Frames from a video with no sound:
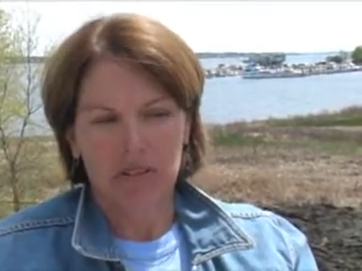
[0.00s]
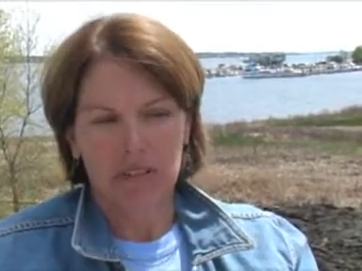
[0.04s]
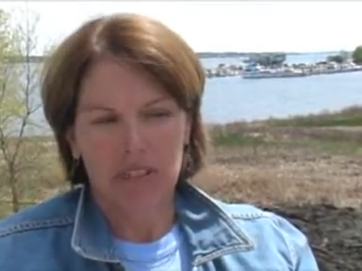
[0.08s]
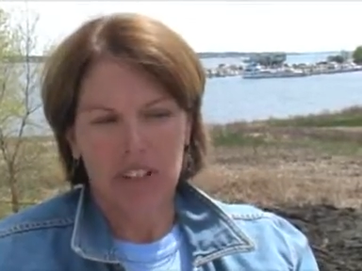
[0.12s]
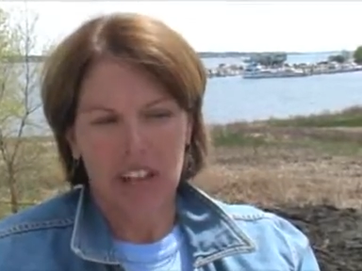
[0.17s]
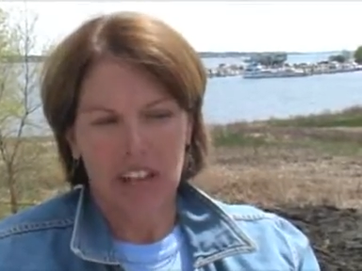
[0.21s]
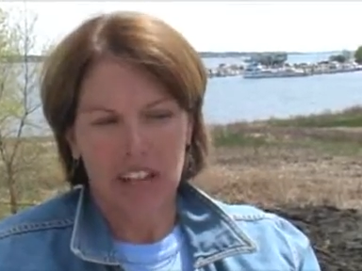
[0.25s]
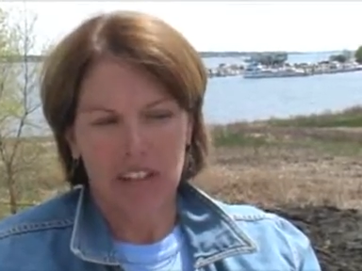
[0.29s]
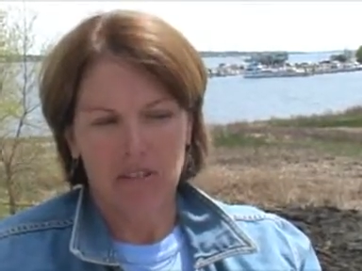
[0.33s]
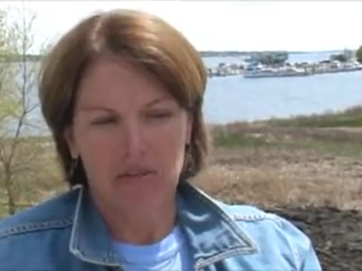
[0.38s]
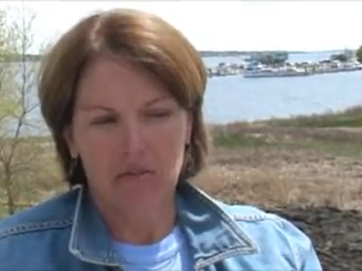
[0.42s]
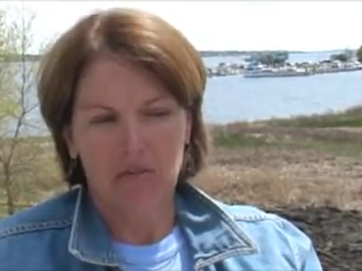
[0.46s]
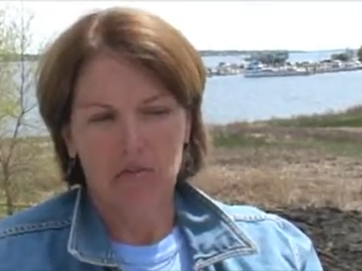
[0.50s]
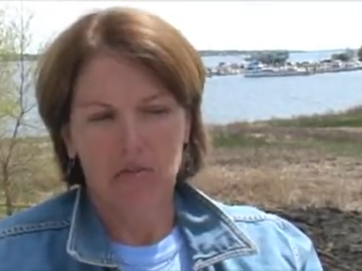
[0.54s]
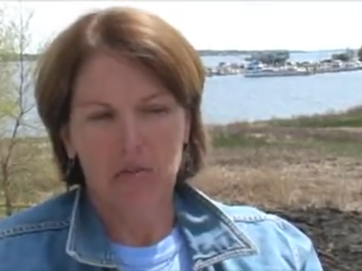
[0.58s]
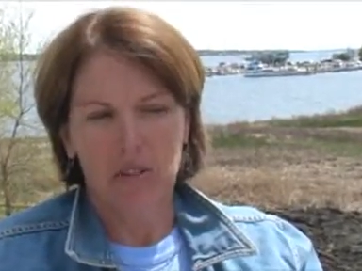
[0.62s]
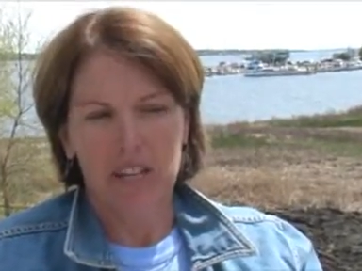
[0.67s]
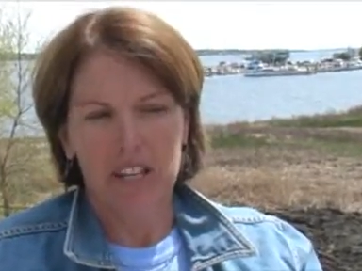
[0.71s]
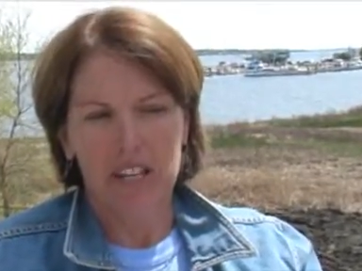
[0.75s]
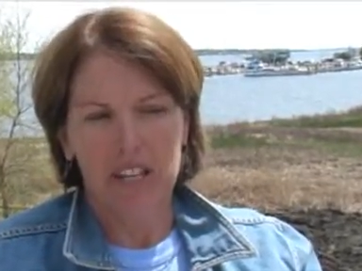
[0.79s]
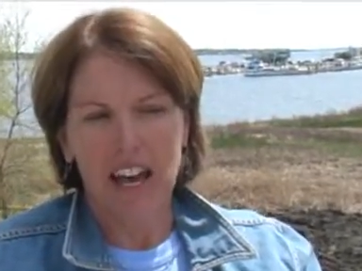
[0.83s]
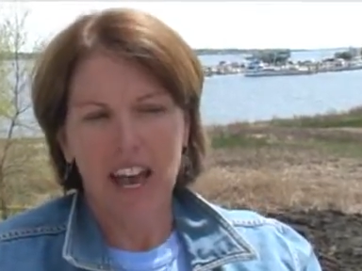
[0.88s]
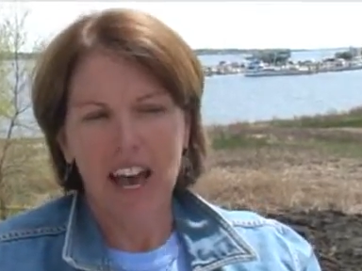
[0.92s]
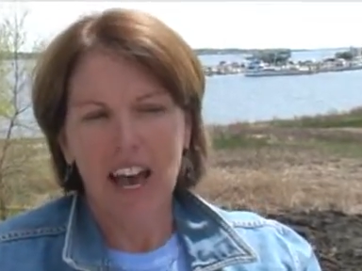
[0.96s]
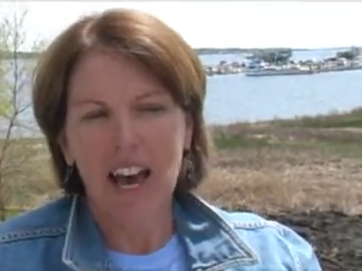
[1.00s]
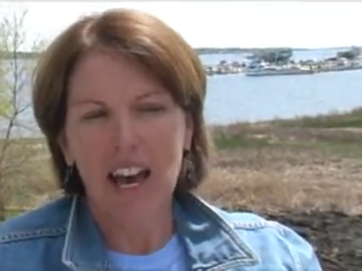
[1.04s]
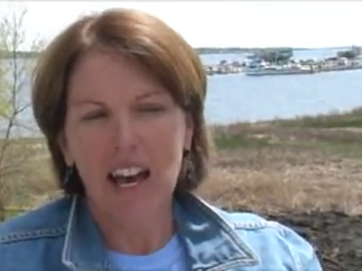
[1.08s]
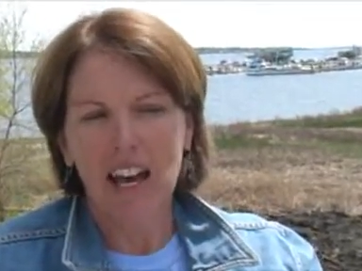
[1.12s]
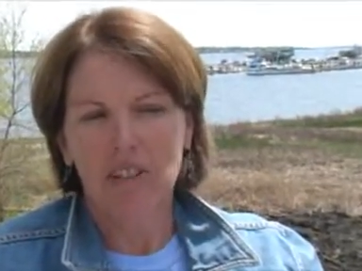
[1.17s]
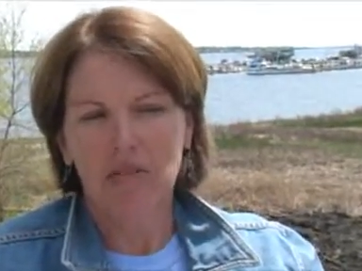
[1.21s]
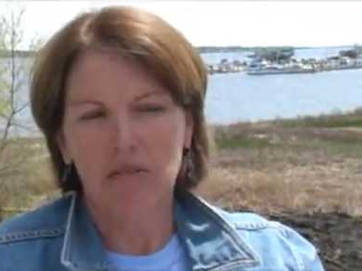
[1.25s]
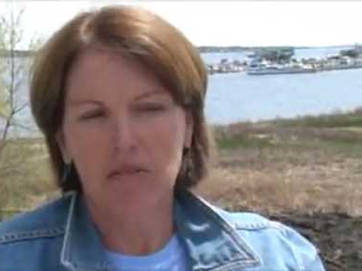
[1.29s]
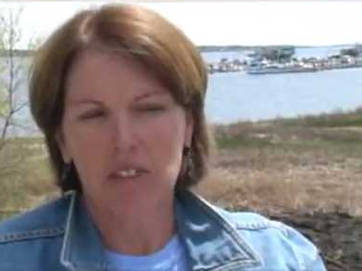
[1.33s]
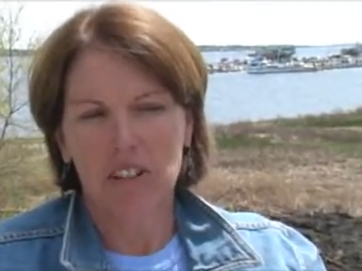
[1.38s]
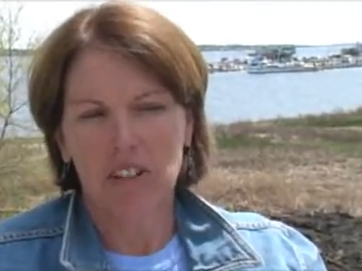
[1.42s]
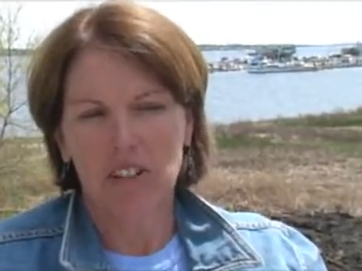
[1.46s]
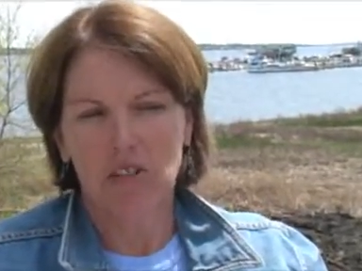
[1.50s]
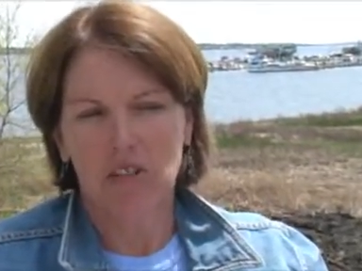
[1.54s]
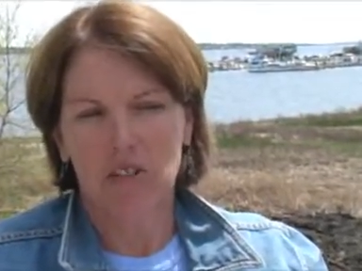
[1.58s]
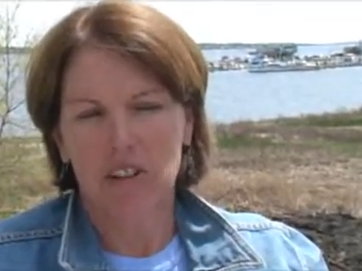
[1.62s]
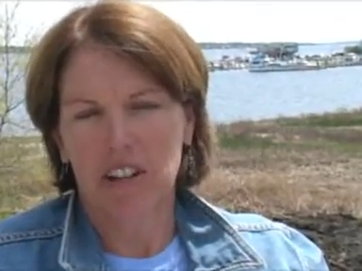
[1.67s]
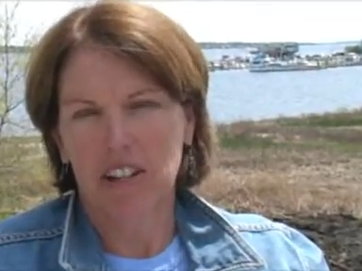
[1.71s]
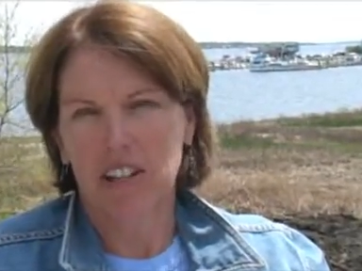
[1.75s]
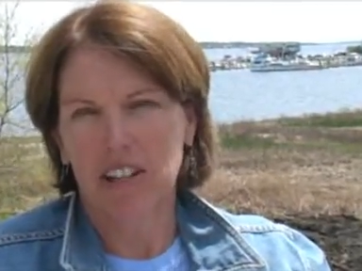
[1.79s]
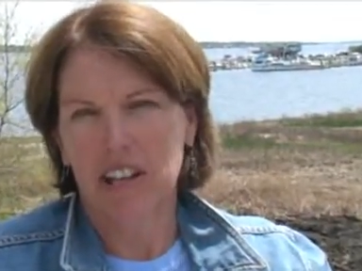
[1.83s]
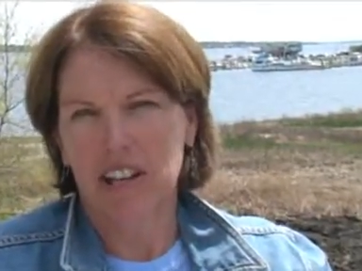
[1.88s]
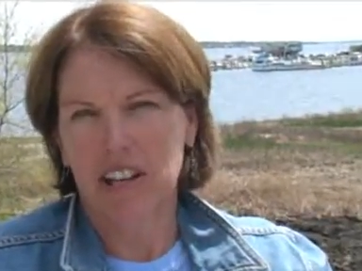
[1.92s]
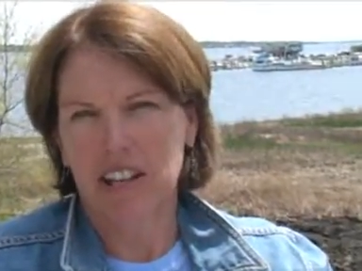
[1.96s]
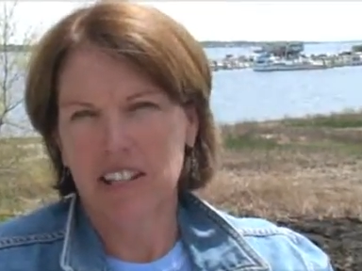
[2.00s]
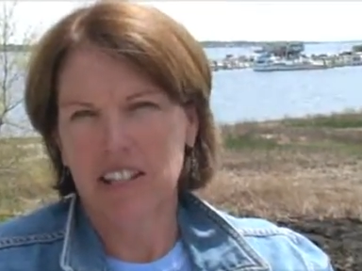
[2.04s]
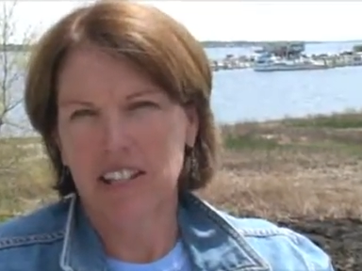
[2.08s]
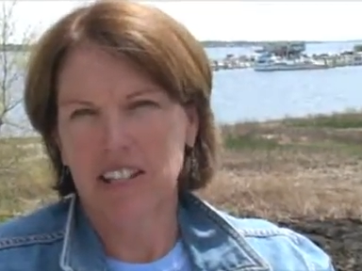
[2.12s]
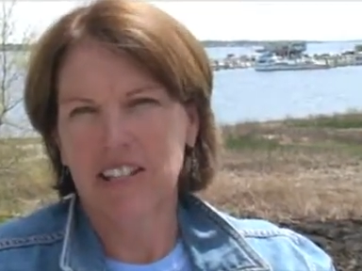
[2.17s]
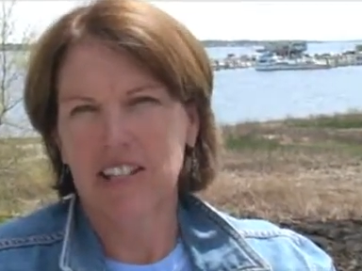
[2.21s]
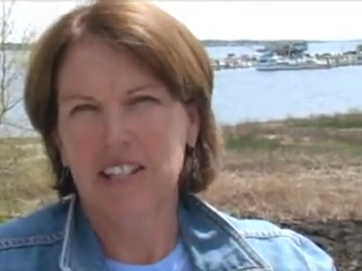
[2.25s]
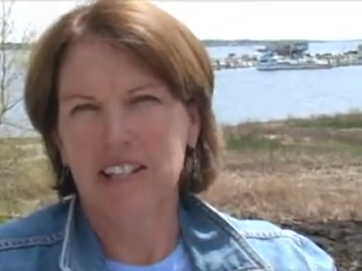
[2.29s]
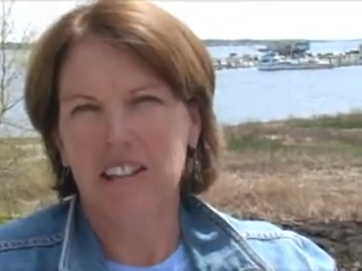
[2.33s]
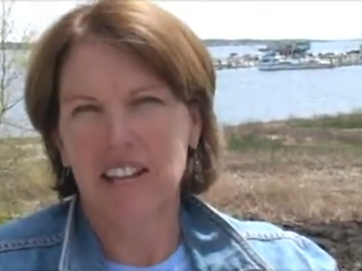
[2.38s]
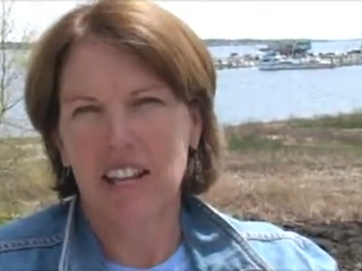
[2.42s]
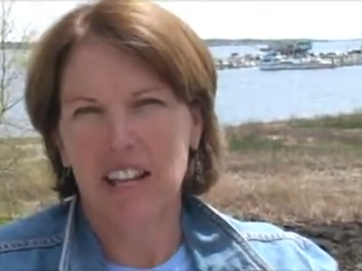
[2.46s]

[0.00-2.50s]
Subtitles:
that we have an organized